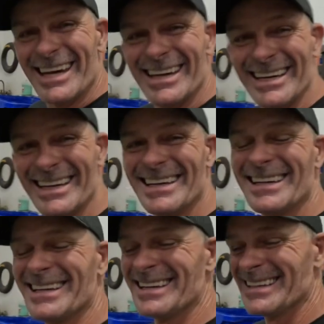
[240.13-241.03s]
The
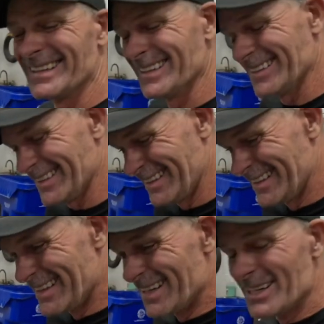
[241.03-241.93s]
track was so
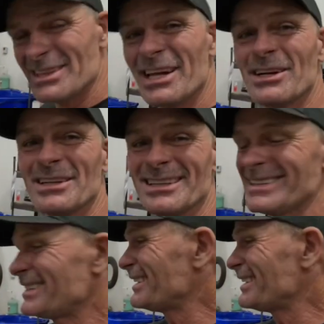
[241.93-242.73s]
crazy tight.